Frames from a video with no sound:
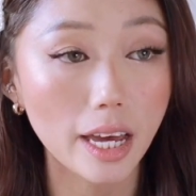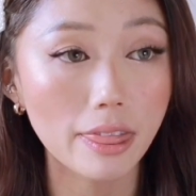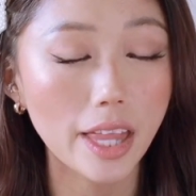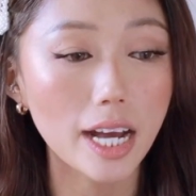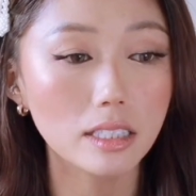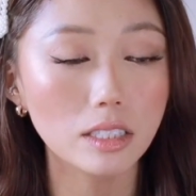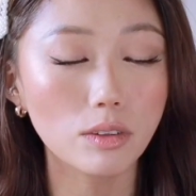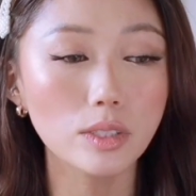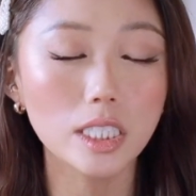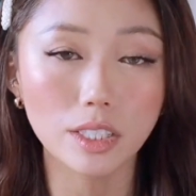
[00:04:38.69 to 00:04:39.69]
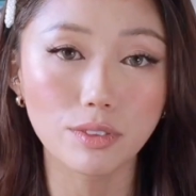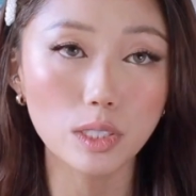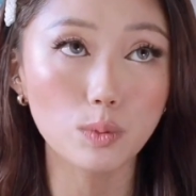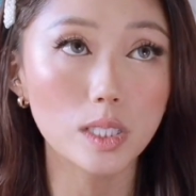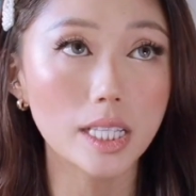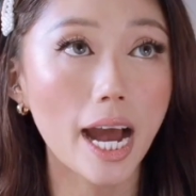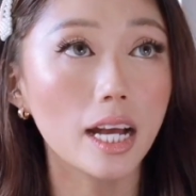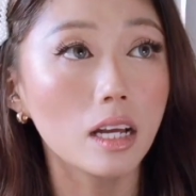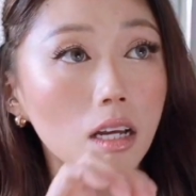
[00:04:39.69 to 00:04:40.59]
and that the only difference was that